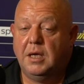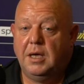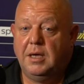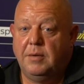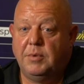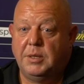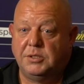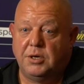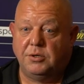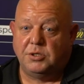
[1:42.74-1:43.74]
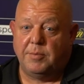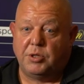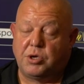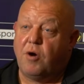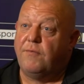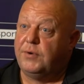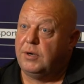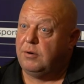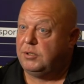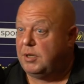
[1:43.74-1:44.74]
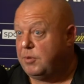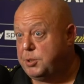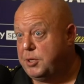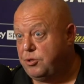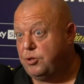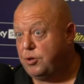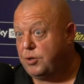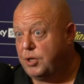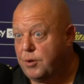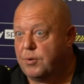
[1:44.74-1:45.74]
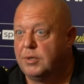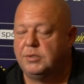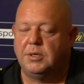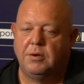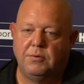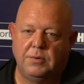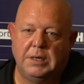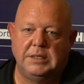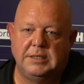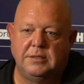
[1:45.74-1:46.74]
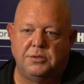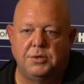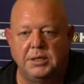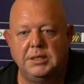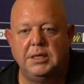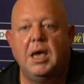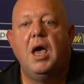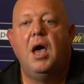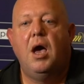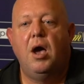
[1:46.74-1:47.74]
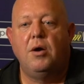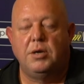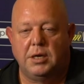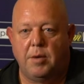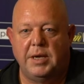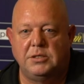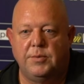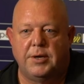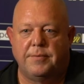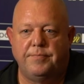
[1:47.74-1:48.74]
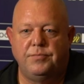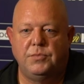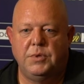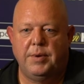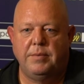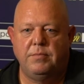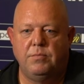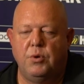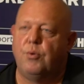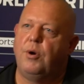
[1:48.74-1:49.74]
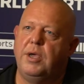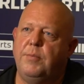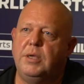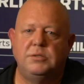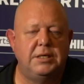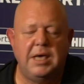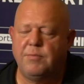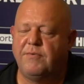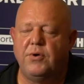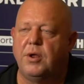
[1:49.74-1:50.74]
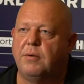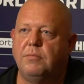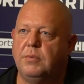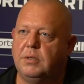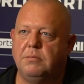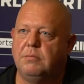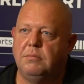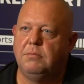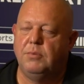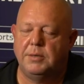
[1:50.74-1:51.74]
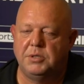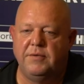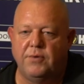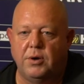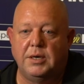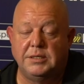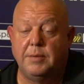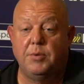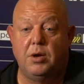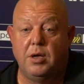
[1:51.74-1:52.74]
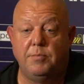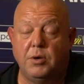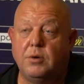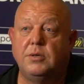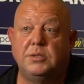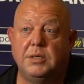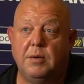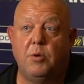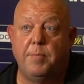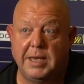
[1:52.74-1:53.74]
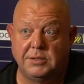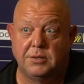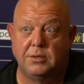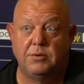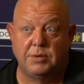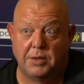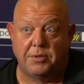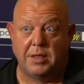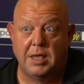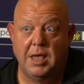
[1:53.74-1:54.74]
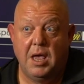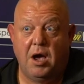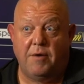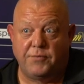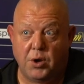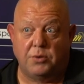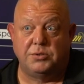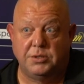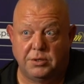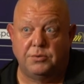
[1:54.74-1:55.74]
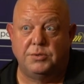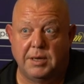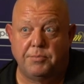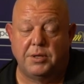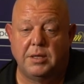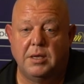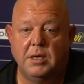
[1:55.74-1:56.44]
Um, and there's only so much golf and only so much fishing you can do. So I said to Tracy, I'm going to go back to work. She went, We're all right, and we? I said, Yeah, we're fine. We're, we're absolutely fine. I said, But I am not going to sit on my backside doing nothing. I've got to do something.